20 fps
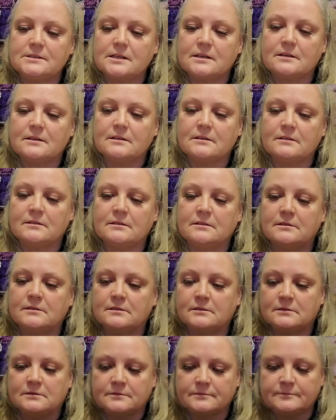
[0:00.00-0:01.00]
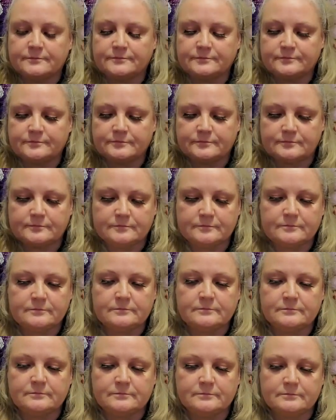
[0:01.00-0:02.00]

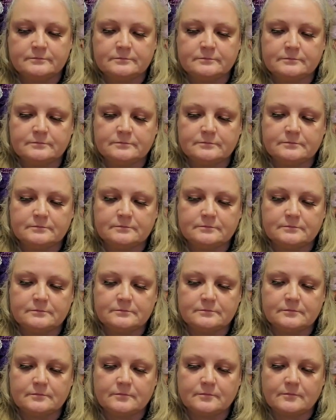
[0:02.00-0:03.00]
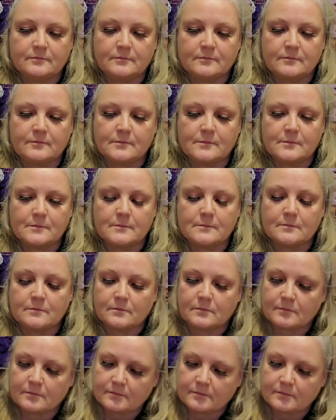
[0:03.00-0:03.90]
Nothing is said.